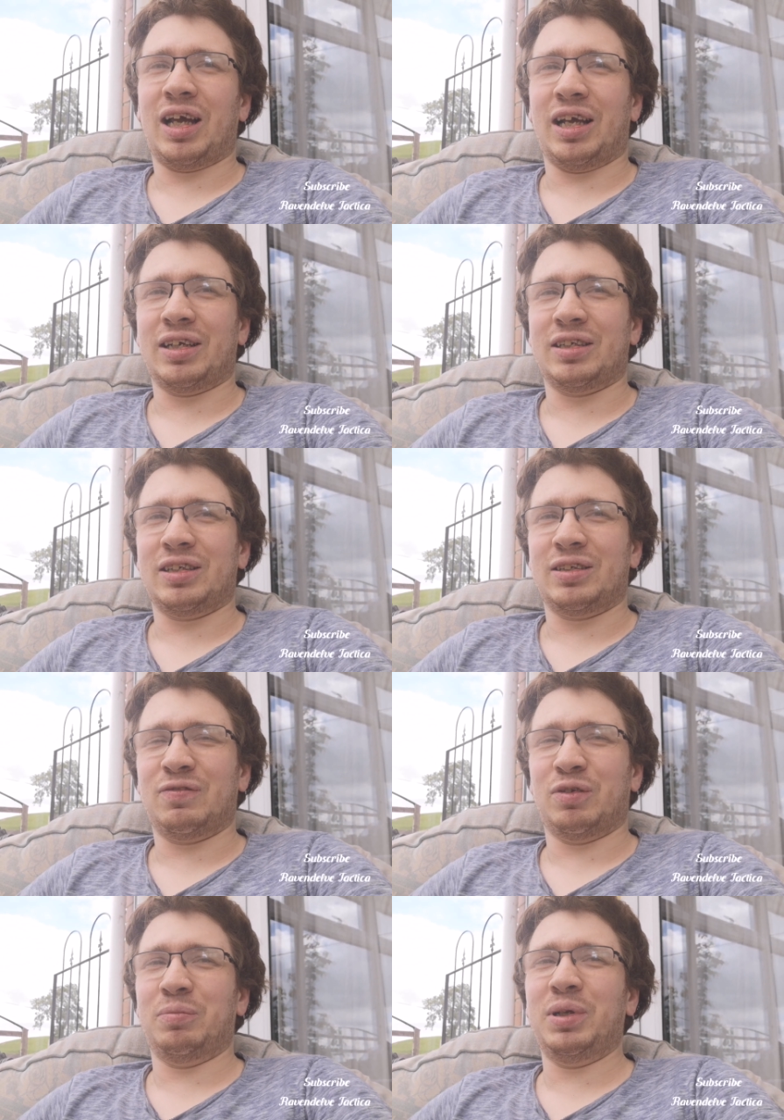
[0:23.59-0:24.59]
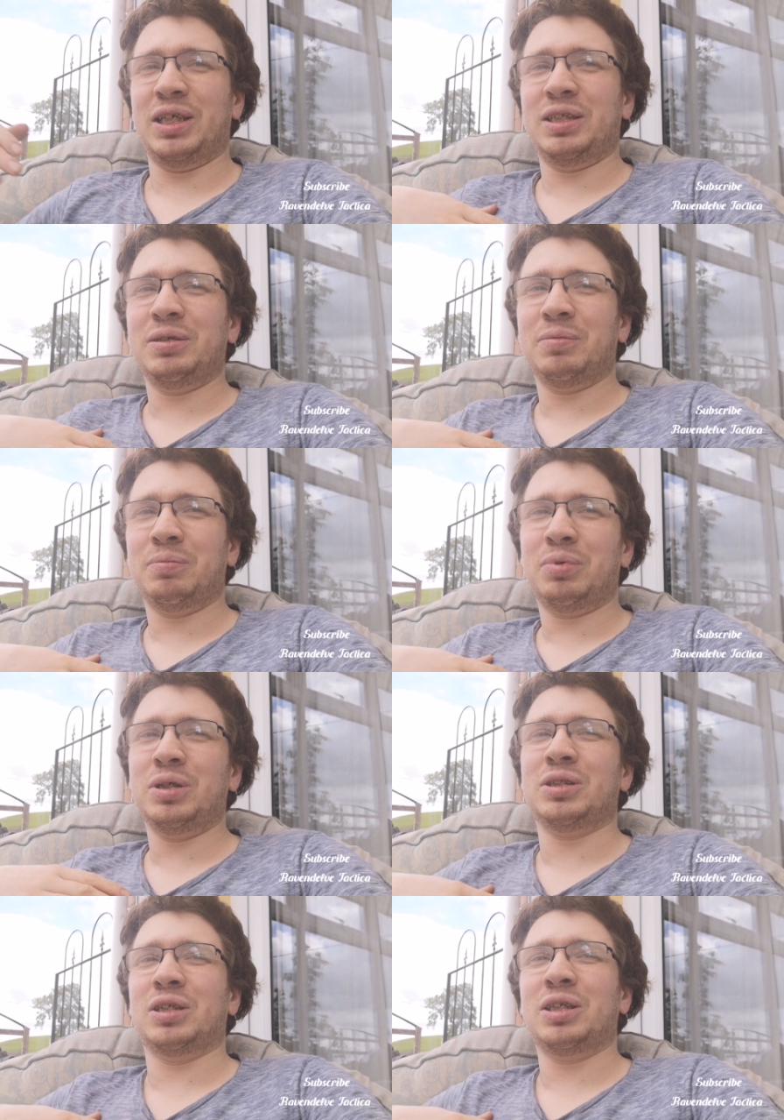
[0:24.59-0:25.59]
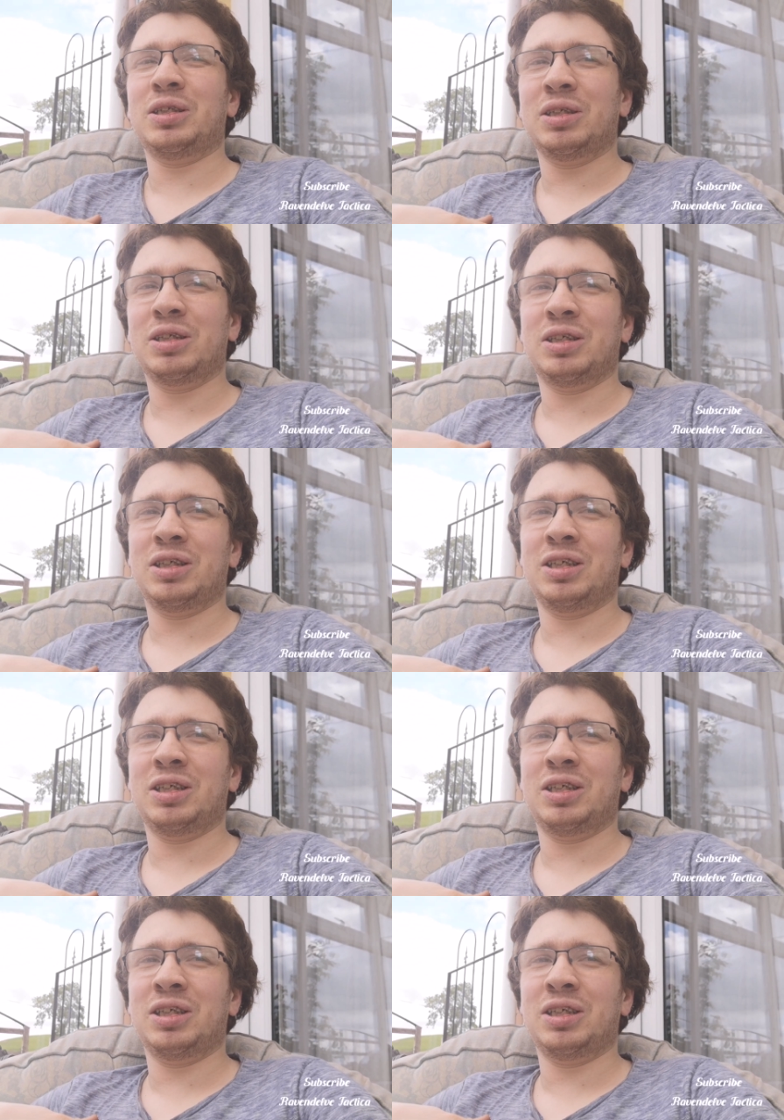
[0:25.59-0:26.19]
And for me, personally,